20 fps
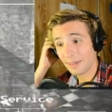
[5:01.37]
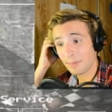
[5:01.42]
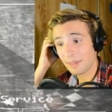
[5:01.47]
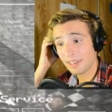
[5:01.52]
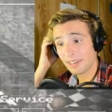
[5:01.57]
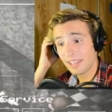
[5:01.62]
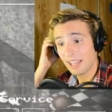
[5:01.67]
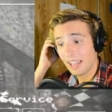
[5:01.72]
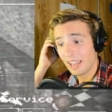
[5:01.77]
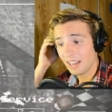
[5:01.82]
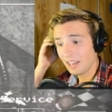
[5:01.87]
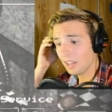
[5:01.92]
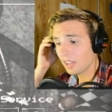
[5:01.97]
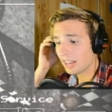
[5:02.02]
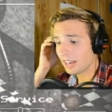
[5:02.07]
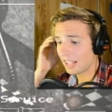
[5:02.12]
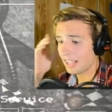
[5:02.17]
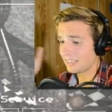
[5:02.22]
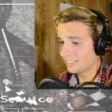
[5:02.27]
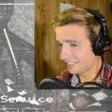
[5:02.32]
I mean, and look
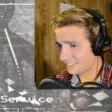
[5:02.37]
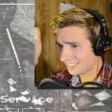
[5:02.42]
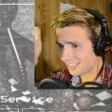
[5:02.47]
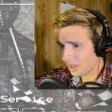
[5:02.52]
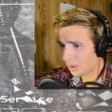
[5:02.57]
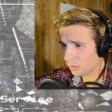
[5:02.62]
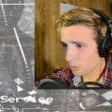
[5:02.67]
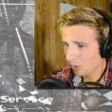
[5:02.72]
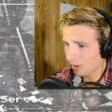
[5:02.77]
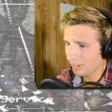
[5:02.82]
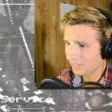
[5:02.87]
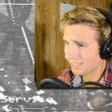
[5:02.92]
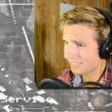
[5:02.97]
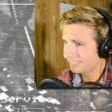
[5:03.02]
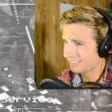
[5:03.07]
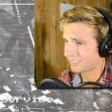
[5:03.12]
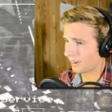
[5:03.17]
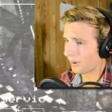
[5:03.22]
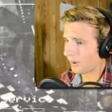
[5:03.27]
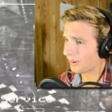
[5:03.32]
at it, it's still really
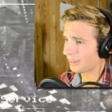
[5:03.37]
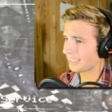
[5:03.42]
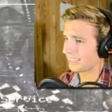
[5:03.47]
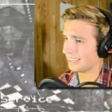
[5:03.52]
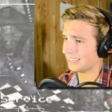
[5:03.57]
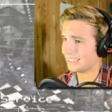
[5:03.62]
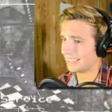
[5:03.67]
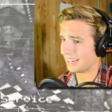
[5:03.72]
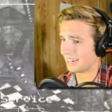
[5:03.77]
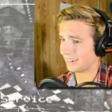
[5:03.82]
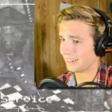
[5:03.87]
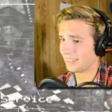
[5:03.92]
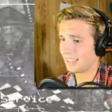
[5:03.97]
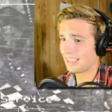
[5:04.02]
dirty in there.